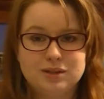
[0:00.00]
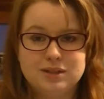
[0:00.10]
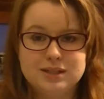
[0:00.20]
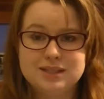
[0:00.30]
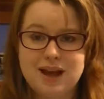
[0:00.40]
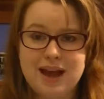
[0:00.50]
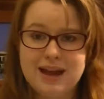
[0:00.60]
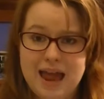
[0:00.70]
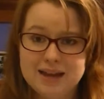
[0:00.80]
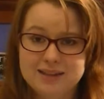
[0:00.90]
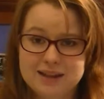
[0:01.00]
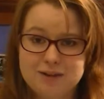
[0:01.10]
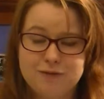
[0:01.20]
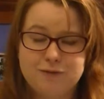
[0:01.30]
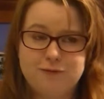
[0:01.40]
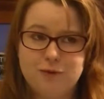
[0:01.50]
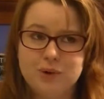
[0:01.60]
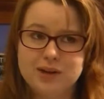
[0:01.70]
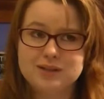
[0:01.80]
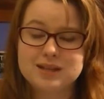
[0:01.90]
decide anything for
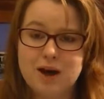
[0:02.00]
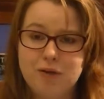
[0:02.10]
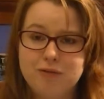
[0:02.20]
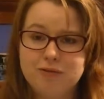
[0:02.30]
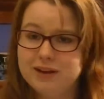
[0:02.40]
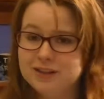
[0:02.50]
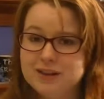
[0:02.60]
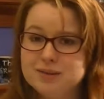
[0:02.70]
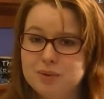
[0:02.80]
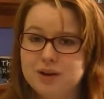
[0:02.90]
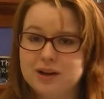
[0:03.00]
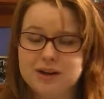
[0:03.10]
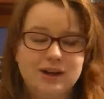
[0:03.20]
yourself in this book?